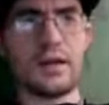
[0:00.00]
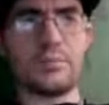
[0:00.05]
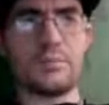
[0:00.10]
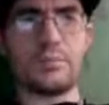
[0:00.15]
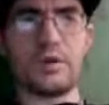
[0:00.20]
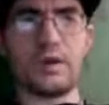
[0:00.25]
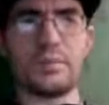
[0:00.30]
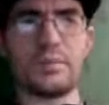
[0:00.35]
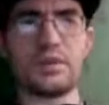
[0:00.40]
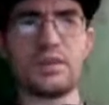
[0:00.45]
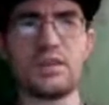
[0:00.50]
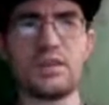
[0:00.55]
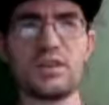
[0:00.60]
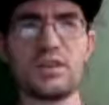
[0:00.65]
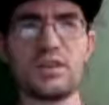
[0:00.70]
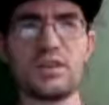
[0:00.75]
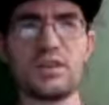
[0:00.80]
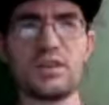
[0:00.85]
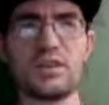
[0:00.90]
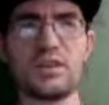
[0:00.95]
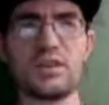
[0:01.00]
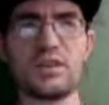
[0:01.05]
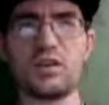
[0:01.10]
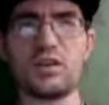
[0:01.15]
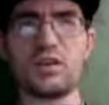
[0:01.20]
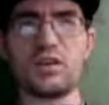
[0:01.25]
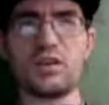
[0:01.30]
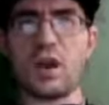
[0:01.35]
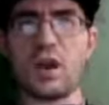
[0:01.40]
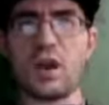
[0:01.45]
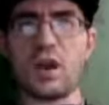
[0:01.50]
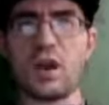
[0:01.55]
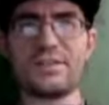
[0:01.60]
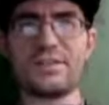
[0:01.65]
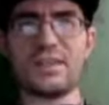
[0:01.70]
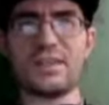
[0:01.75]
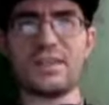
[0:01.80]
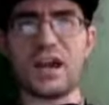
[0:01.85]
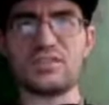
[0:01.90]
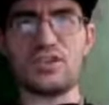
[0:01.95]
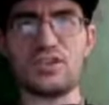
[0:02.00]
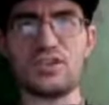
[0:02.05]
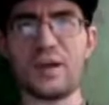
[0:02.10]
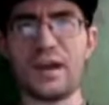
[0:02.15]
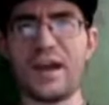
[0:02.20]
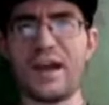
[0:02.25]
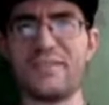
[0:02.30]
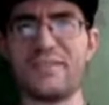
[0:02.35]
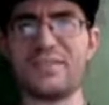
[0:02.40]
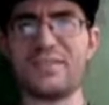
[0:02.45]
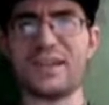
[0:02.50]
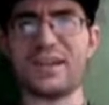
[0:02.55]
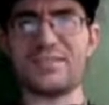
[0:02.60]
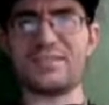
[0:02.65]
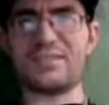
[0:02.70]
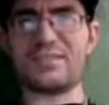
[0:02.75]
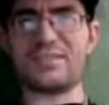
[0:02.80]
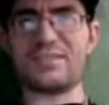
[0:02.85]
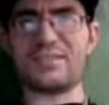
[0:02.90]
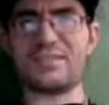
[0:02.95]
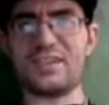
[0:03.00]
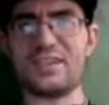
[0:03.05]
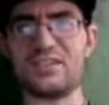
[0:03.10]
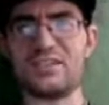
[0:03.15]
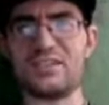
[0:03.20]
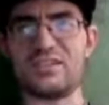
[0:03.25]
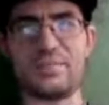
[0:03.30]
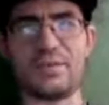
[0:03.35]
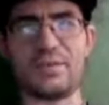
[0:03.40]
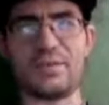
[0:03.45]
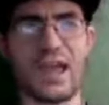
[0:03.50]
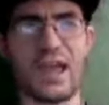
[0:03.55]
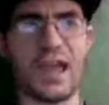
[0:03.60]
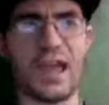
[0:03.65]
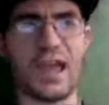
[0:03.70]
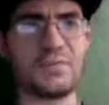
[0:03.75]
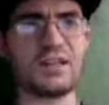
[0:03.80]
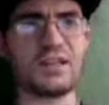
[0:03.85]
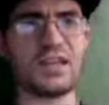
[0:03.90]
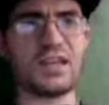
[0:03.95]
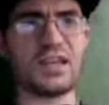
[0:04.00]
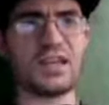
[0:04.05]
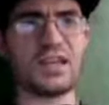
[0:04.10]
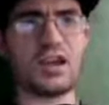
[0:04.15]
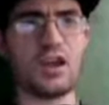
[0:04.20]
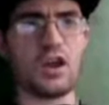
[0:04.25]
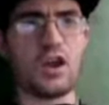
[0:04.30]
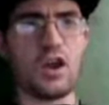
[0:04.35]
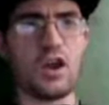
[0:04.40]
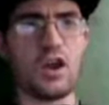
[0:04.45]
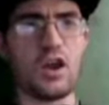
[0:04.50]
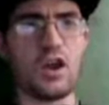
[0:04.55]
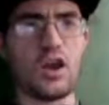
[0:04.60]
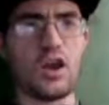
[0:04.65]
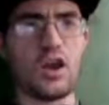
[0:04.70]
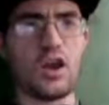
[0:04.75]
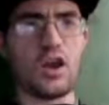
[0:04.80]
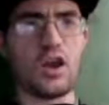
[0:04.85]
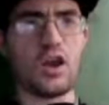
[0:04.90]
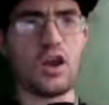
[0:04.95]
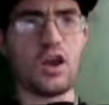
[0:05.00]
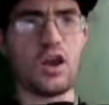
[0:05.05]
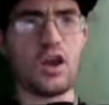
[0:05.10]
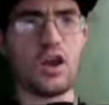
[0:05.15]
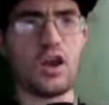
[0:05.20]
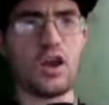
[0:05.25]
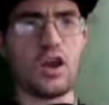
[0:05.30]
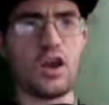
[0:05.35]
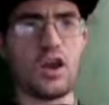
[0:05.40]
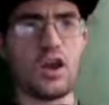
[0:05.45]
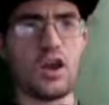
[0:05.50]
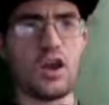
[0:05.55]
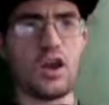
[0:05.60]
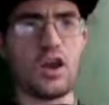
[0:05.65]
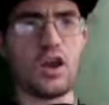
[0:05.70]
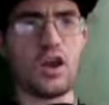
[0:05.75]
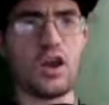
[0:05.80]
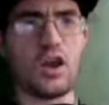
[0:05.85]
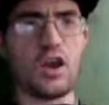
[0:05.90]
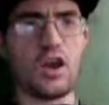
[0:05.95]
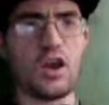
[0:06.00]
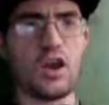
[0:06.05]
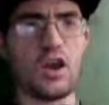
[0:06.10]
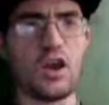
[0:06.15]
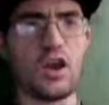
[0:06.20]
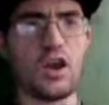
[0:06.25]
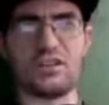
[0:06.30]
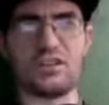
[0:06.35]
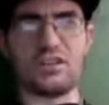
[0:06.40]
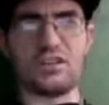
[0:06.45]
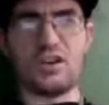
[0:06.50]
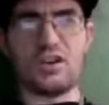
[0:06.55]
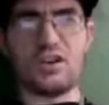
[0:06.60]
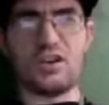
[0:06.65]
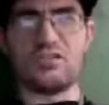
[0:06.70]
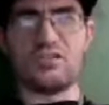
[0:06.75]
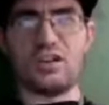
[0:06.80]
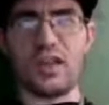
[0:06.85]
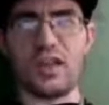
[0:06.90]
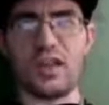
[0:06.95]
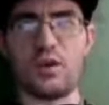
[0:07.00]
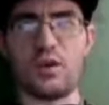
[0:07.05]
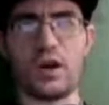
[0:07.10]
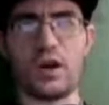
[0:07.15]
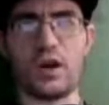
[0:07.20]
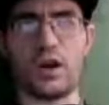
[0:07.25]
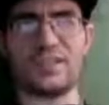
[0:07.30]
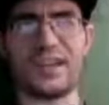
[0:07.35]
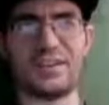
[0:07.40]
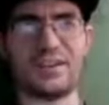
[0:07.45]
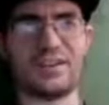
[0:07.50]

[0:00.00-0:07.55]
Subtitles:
Bring Me the Horizon got sued by Essence, but Amy Lee was a fan, so they worked together.